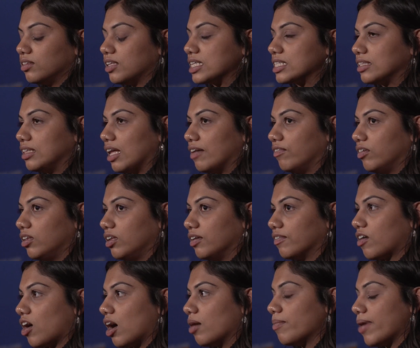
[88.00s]
This level
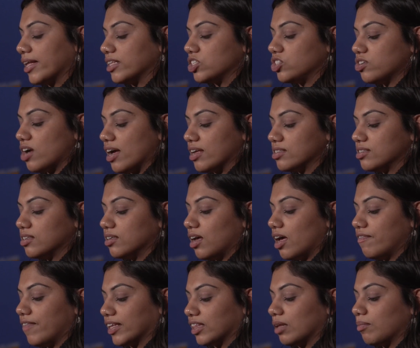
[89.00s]
of combat stress
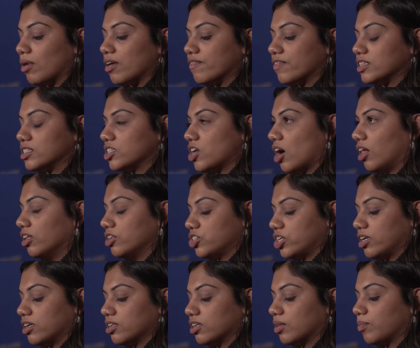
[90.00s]
affected my
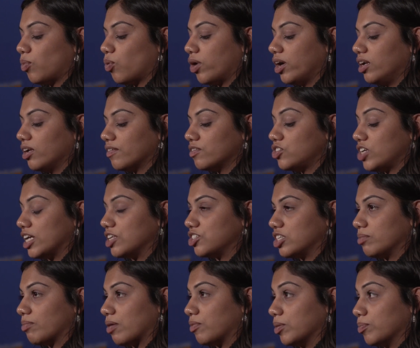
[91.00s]
physiology to the point of
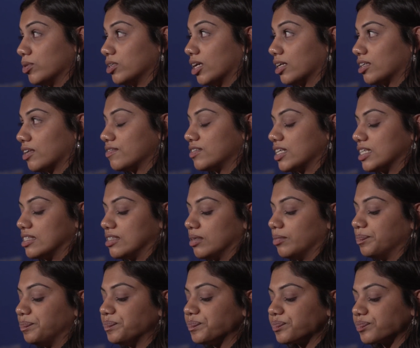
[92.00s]
changing my reproductive
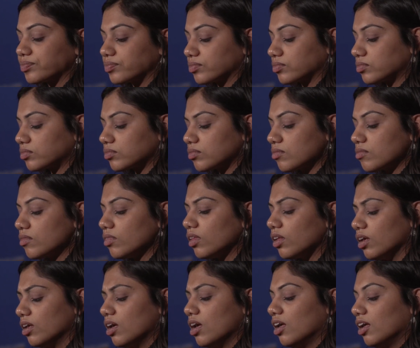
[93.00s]
system.
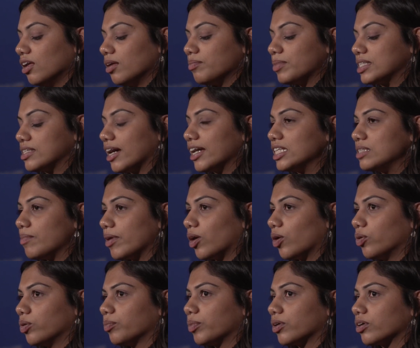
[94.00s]
Besides my
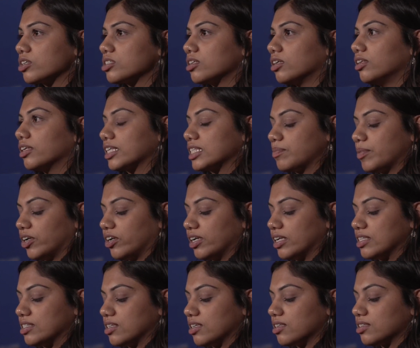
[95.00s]
own personal
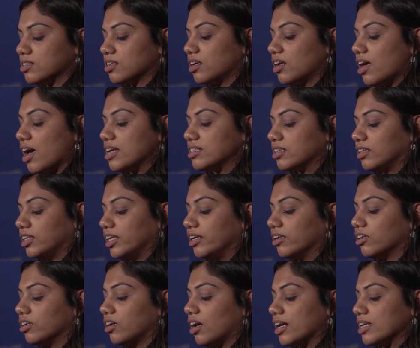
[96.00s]
experiences, as a
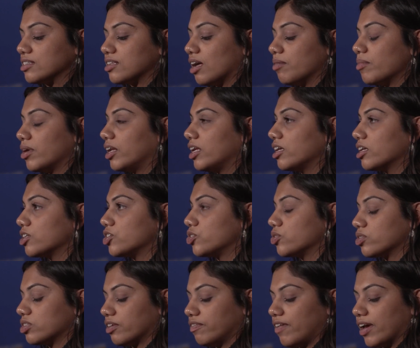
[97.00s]
leader, I saw many
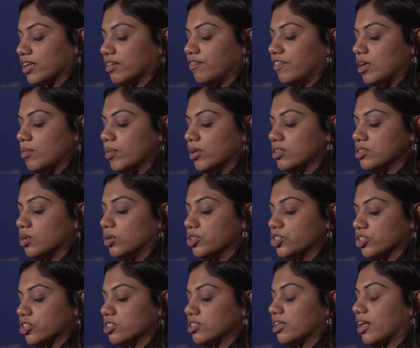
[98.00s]
issues affect female
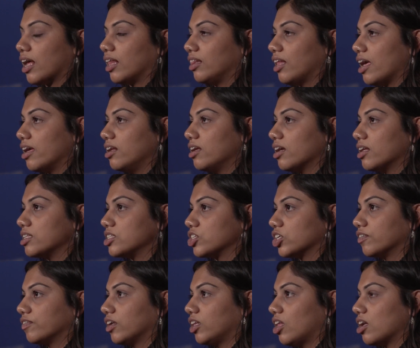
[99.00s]
soldiers that I led and
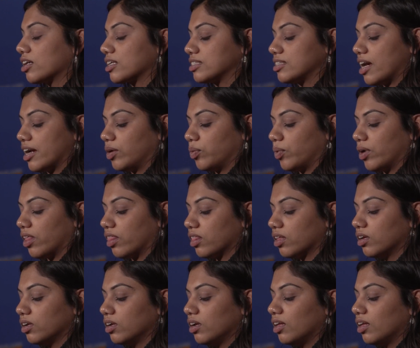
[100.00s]
served alongside with,